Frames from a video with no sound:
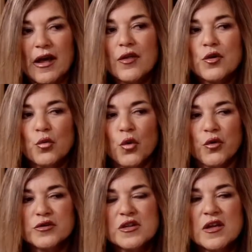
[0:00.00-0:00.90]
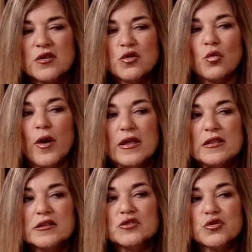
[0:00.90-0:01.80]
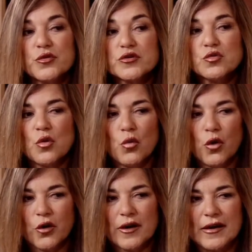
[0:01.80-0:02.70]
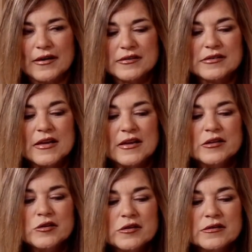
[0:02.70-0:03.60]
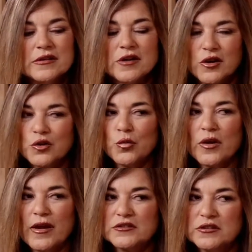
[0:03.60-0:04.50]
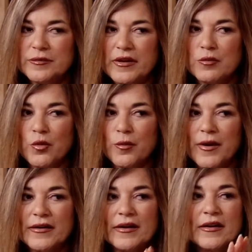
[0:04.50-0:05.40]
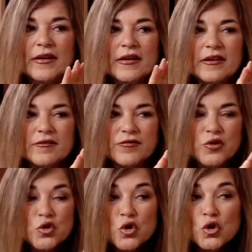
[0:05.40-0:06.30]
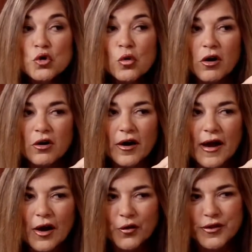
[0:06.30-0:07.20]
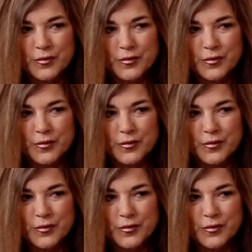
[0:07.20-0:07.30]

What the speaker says: other words, the way the insurance will work is the doctor will actually make more money if you are a healthy